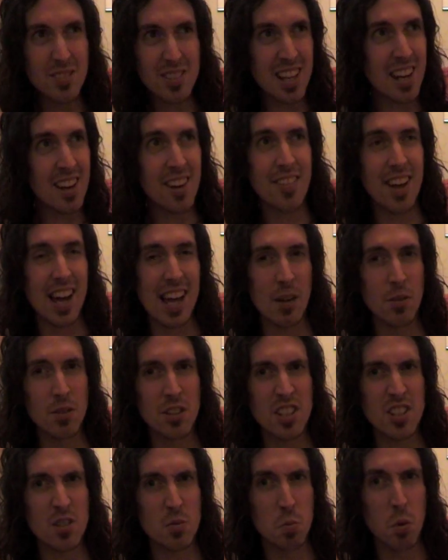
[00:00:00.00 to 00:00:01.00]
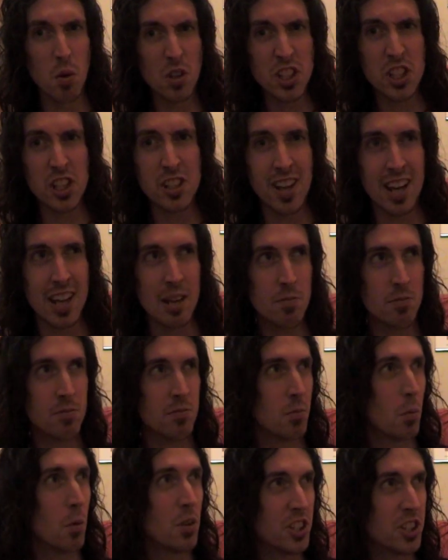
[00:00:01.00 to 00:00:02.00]
there was none of that. It was just what's your
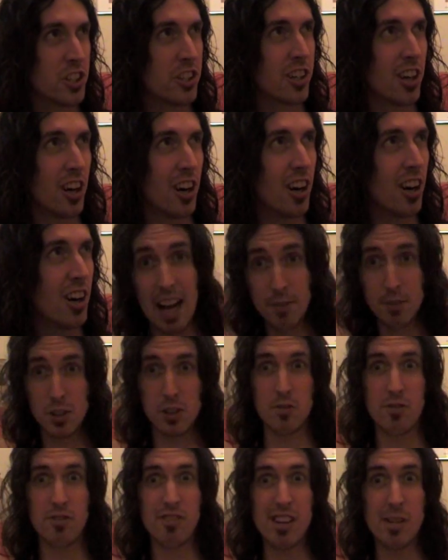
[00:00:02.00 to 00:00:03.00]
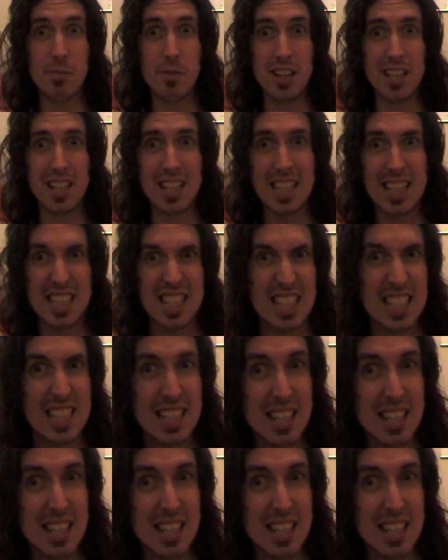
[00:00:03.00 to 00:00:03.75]
name? What's your car? Have some free money.